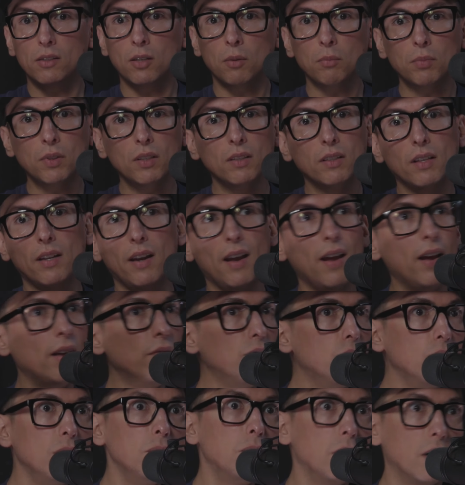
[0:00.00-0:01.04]
something that
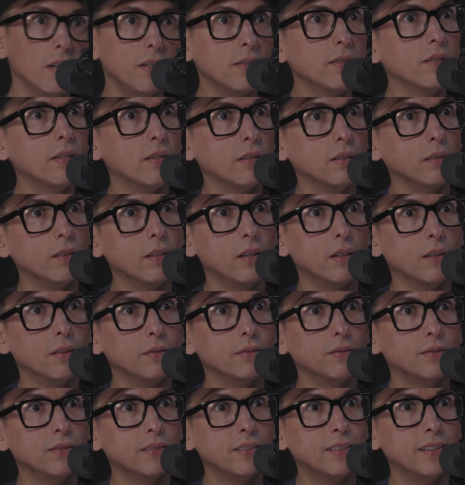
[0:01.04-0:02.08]
everybody's going to
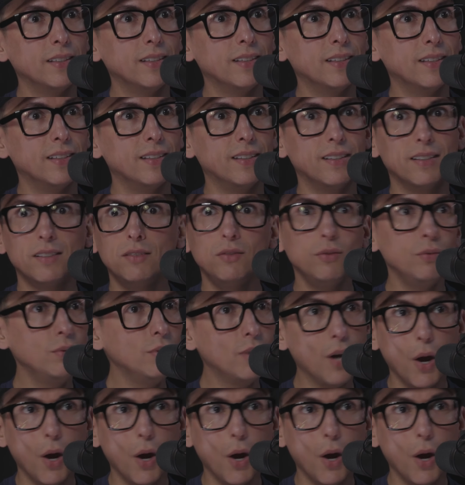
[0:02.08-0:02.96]
love. And you